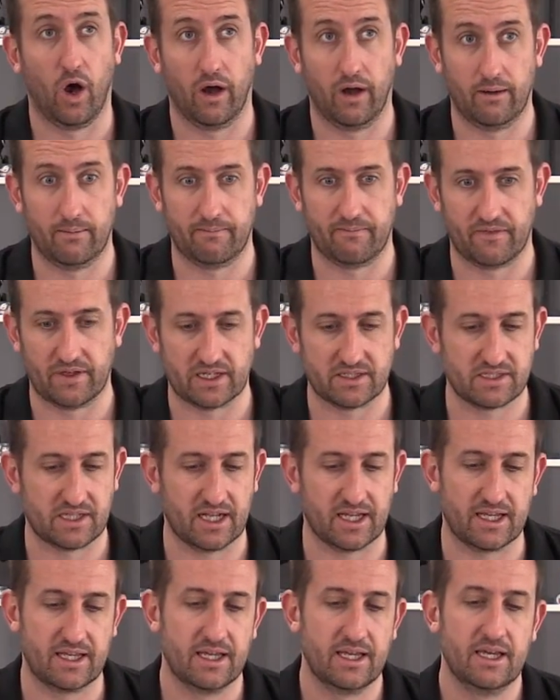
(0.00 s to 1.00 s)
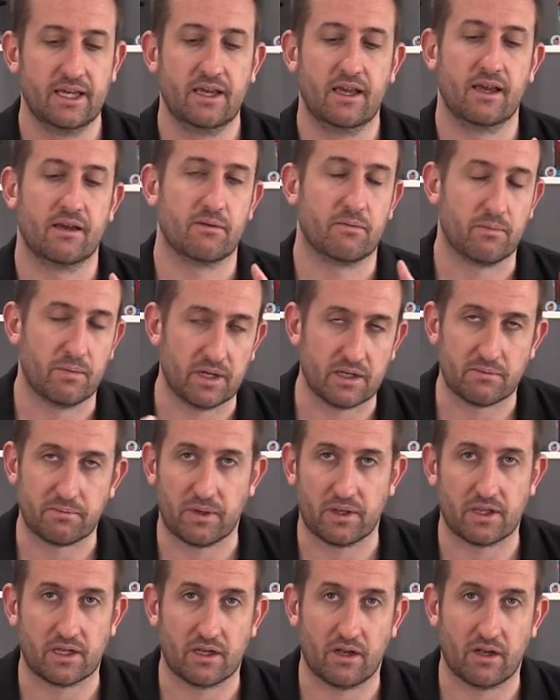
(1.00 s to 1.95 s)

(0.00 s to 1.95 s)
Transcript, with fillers: obviously, but the